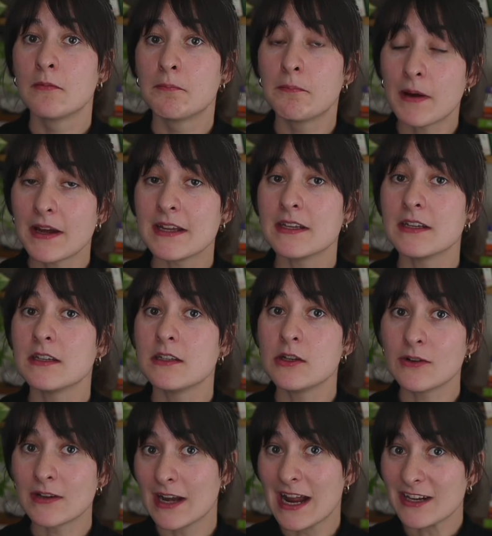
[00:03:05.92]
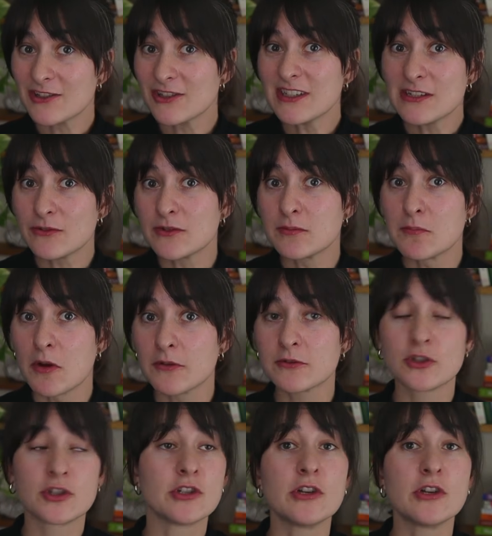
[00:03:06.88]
but you can actually use mulch.